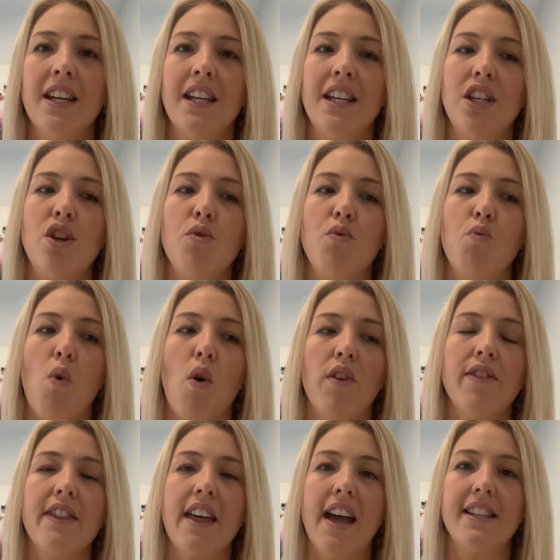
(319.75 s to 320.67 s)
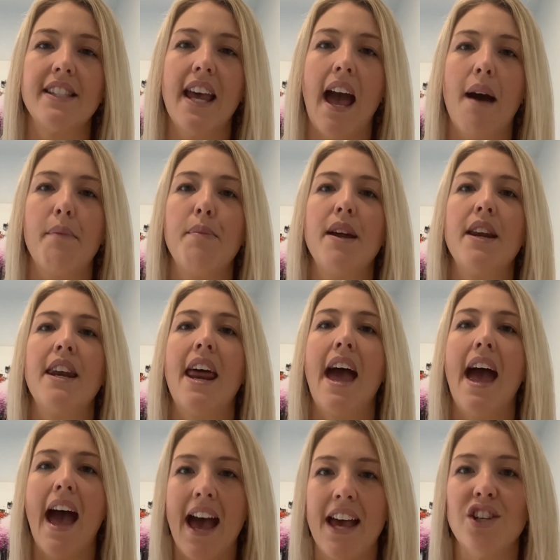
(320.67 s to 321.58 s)
you want that to happen
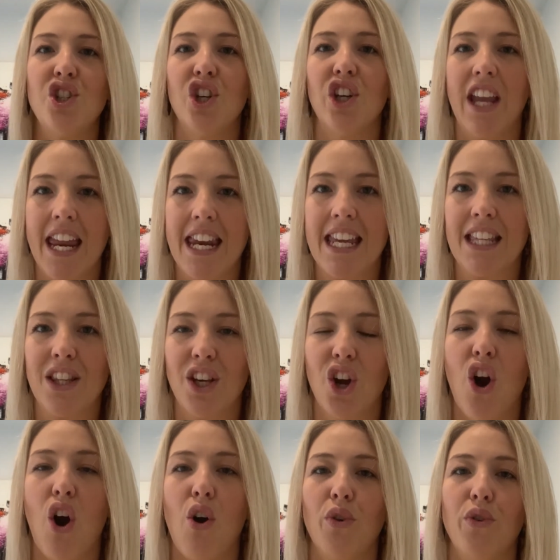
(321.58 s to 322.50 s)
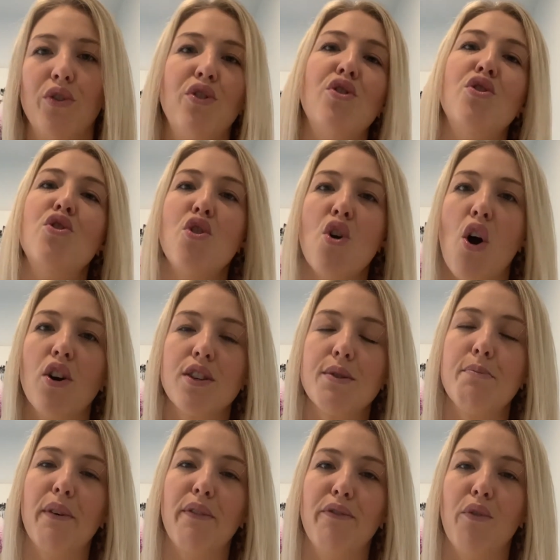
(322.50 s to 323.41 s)
as you're getting the cold,
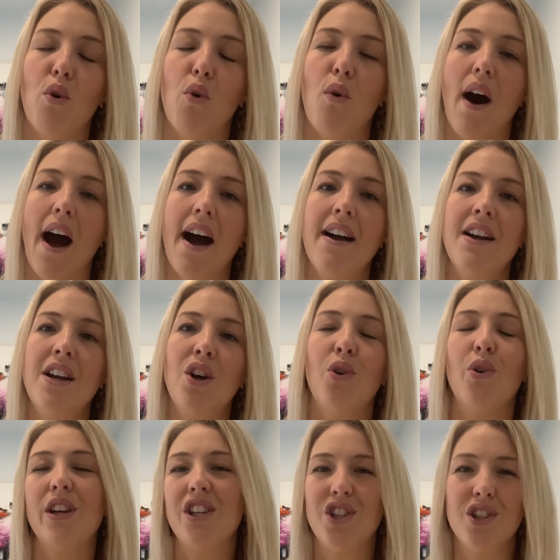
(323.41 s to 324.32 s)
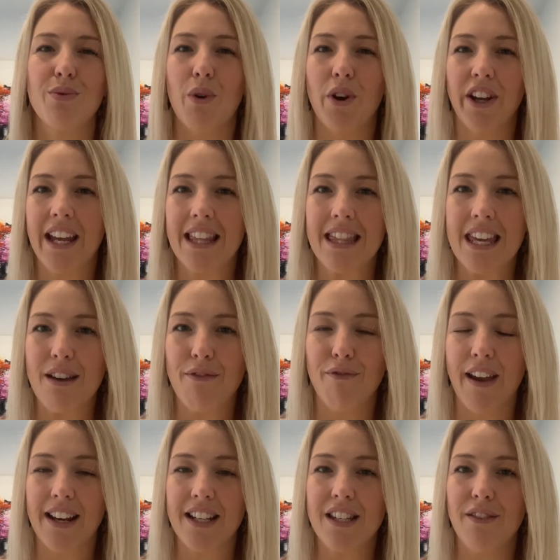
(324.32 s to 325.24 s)
not before, or you just won't get the
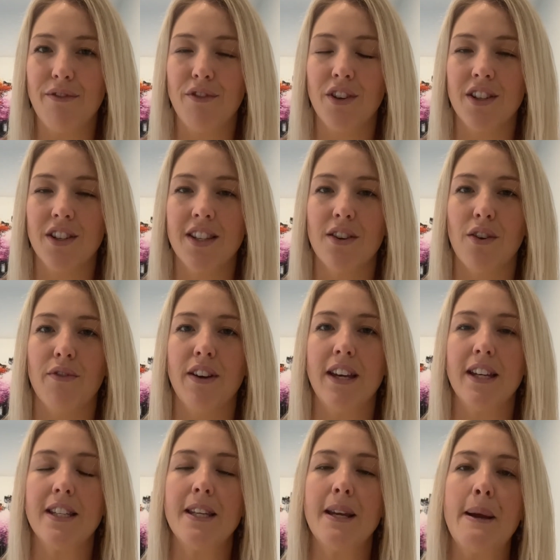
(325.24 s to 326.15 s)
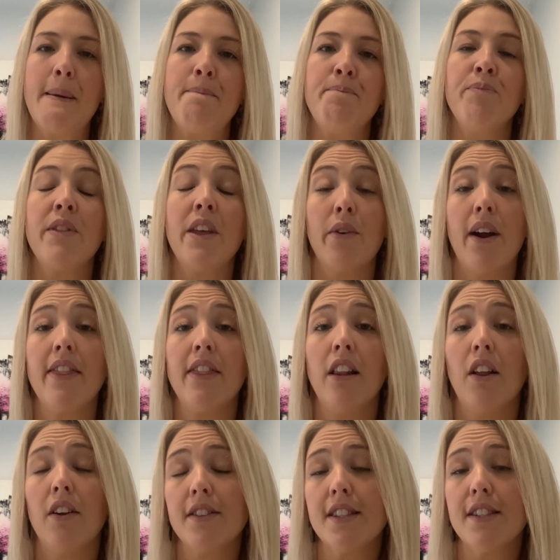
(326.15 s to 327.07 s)
effectiveness of it. There are
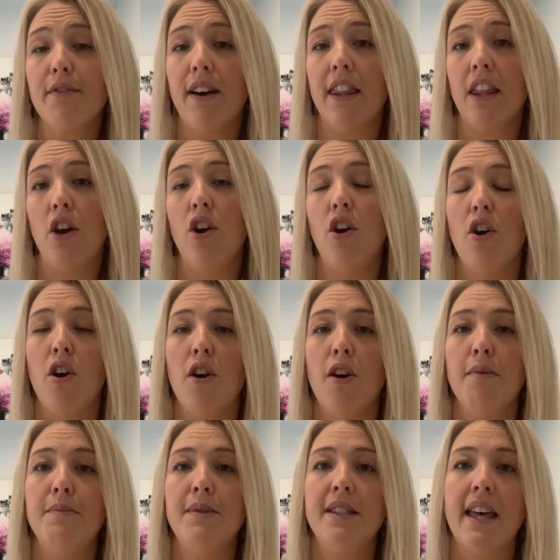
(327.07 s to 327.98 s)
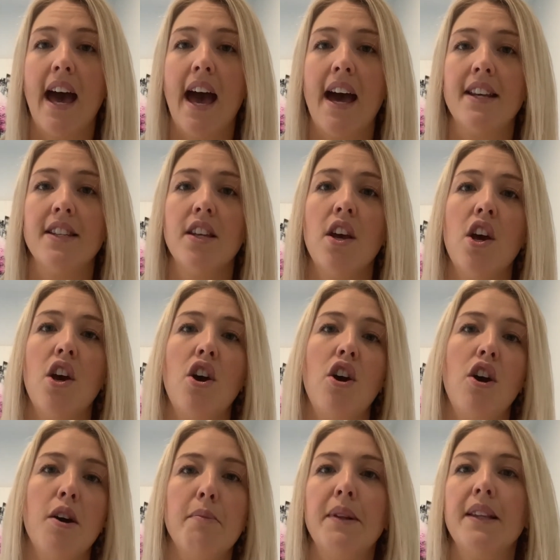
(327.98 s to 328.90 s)
lots of other herbs that
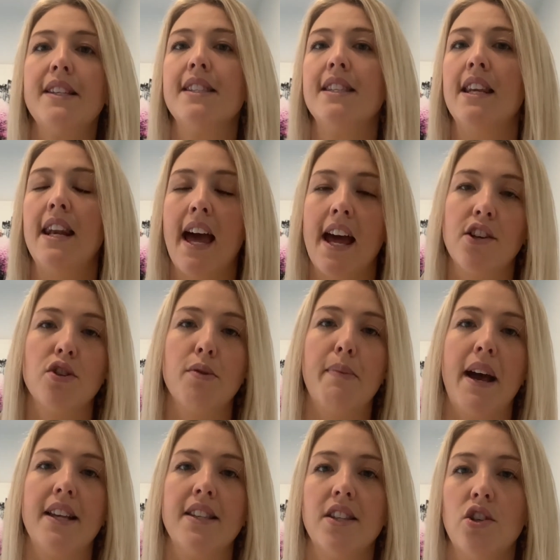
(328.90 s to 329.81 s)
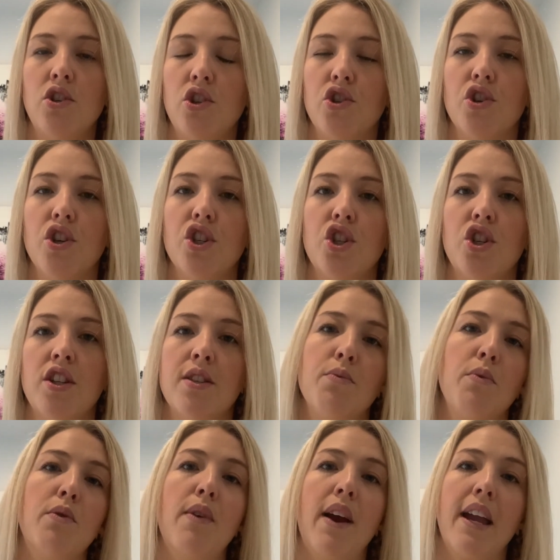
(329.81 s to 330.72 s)
herbalists and naturopaths and nutritionists
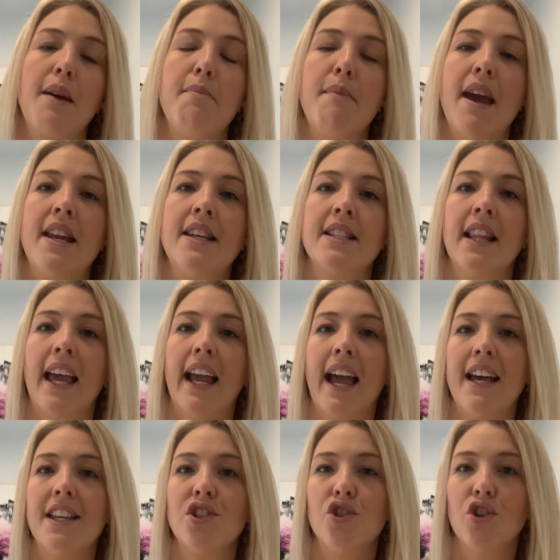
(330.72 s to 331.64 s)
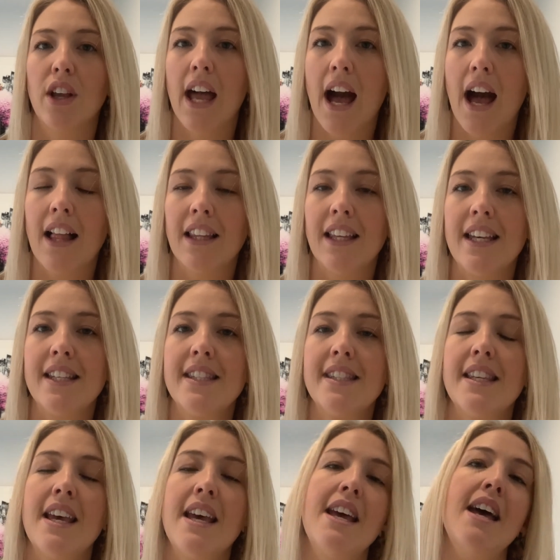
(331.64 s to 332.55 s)
would recommend, like
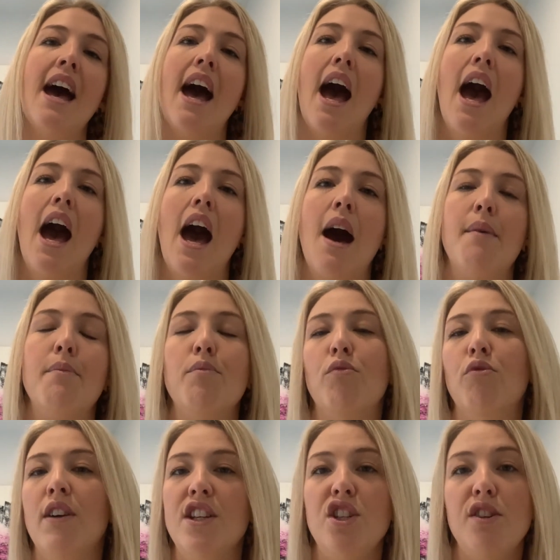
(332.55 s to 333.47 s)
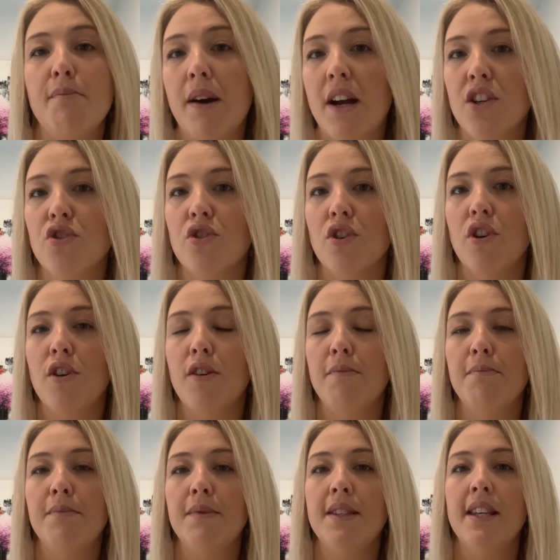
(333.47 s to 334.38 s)
astragalus, reishi
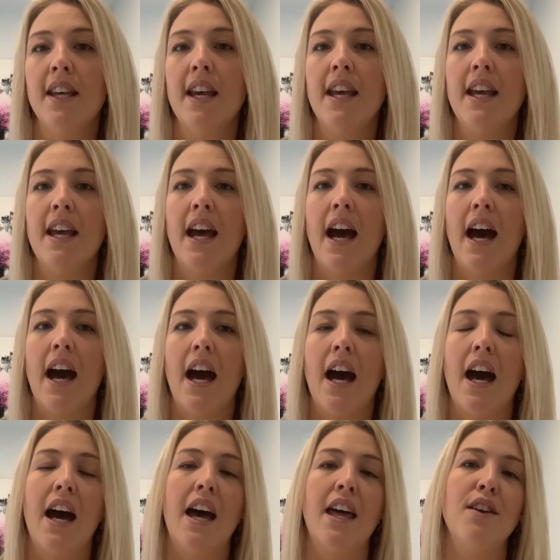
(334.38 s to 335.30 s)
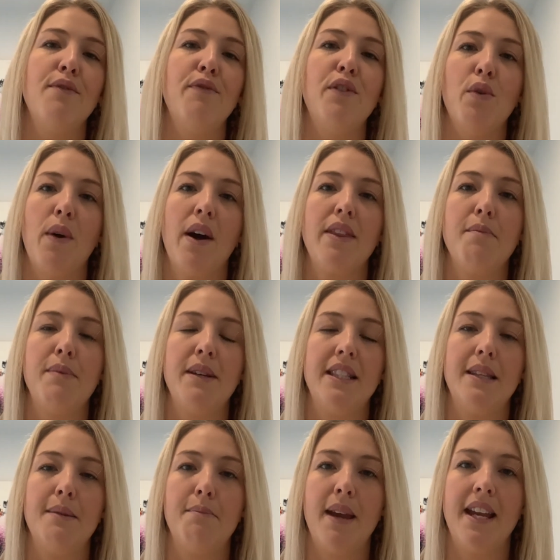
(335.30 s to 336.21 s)
mushrooms, and a few other
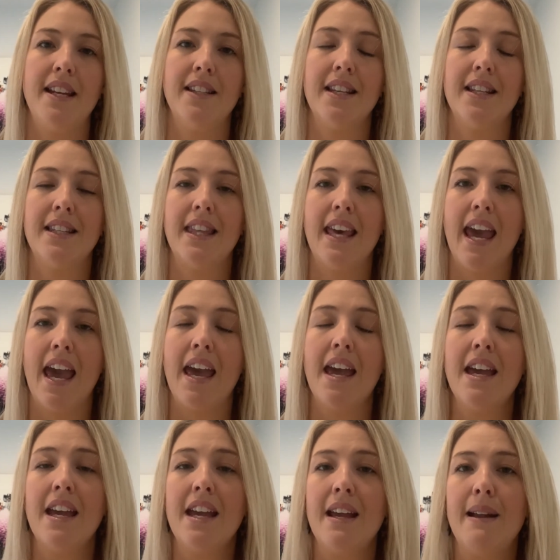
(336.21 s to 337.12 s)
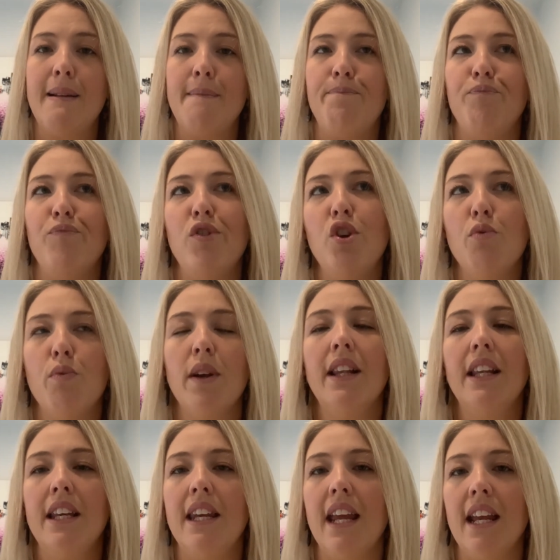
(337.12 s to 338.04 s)
bits and pieces there. You
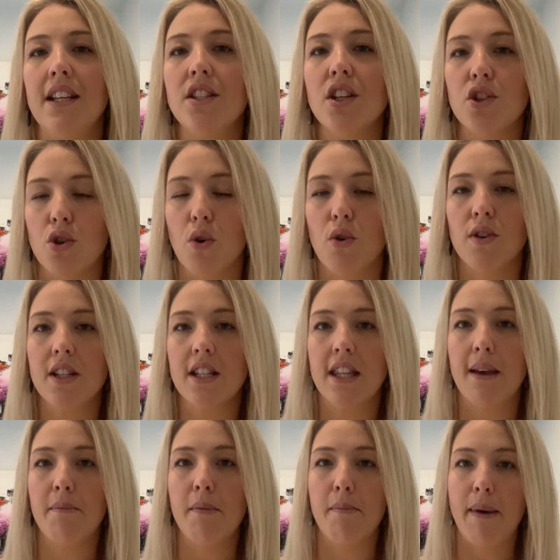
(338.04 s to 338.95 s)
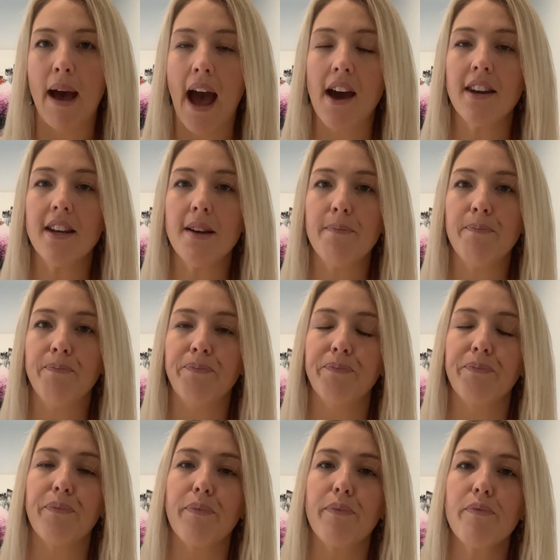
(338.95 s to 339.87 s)
really need to talk to them about it.
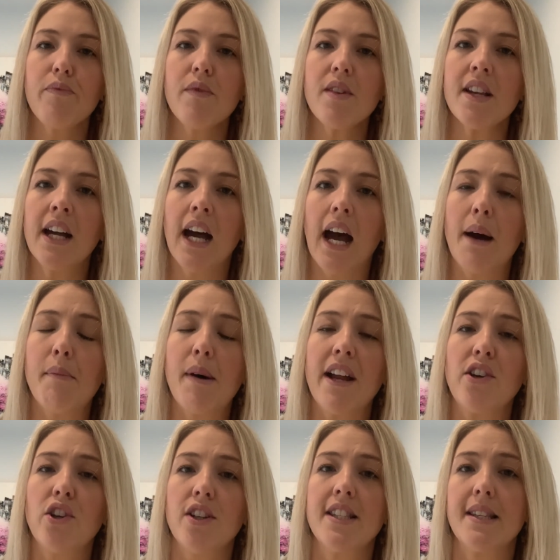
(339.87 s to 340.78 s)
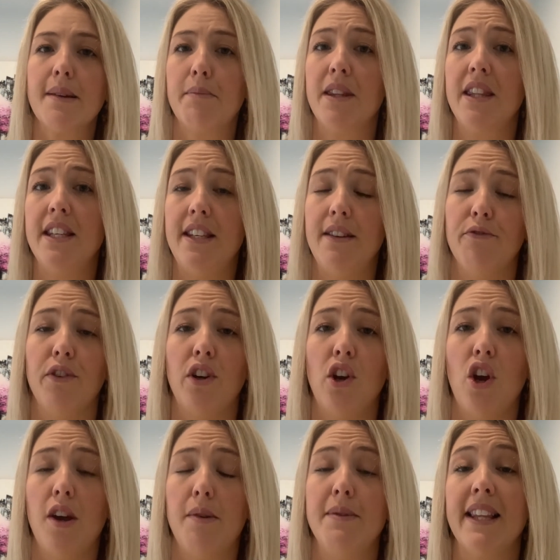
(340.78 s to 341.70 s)
I know some of the
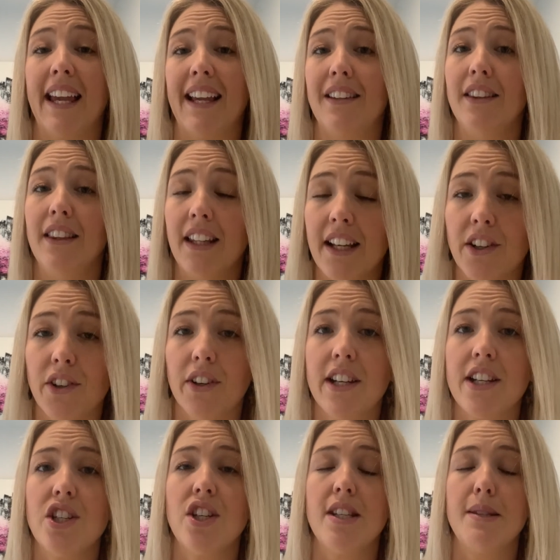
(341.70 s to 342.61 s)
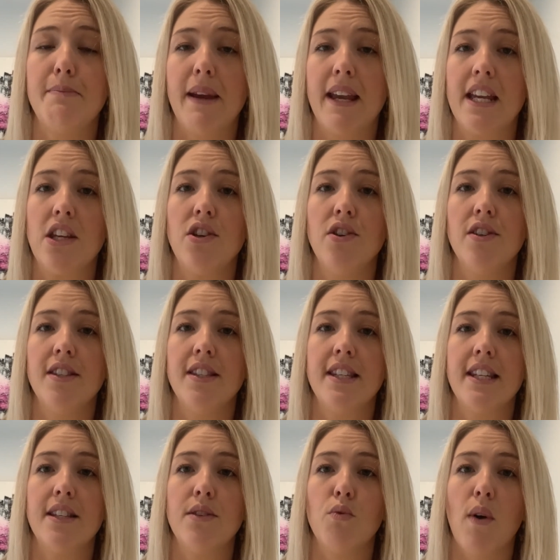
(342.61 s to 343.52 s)
different herbs like licorice is being used
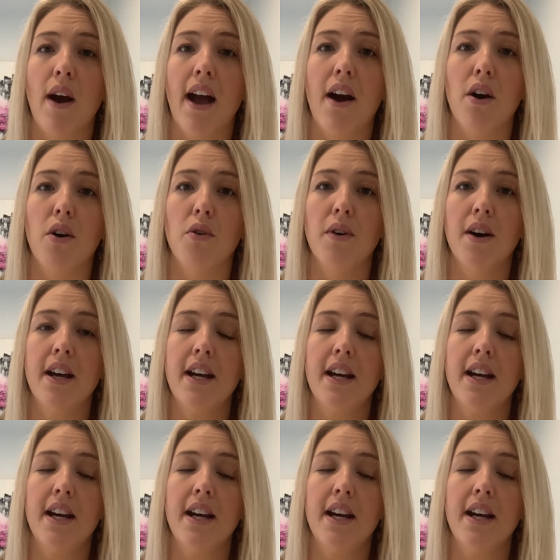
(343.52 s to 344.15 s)
as well